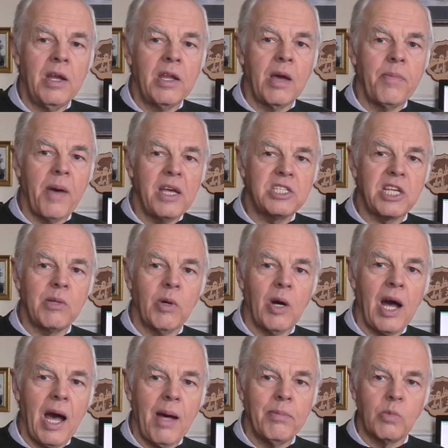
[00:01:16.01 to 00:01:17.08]
Now basically
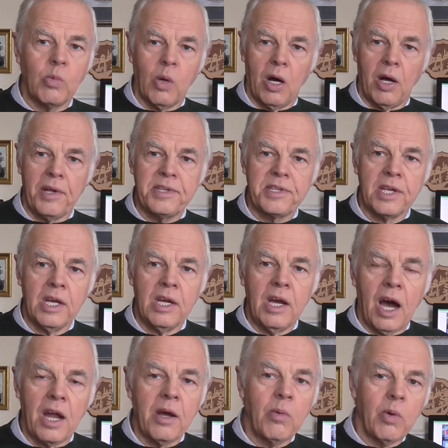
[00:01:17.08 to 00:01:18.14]
what happened was,
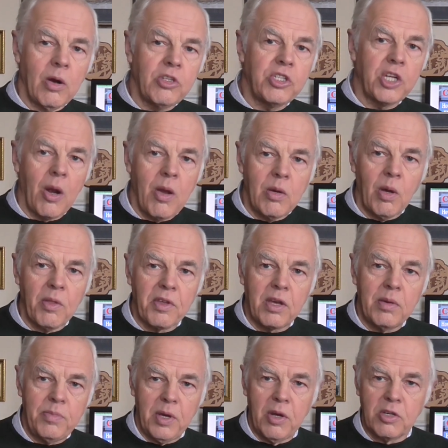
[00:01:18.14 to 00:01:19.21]
and I will show you on the
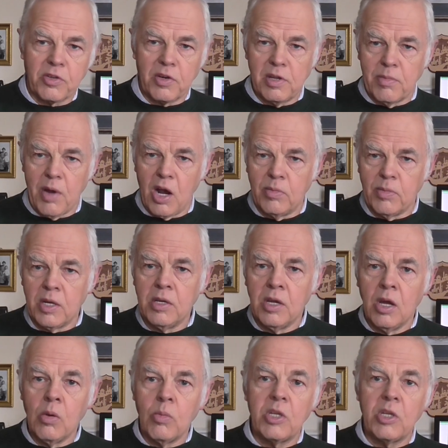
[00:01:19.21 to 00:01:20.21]
computer in a moment,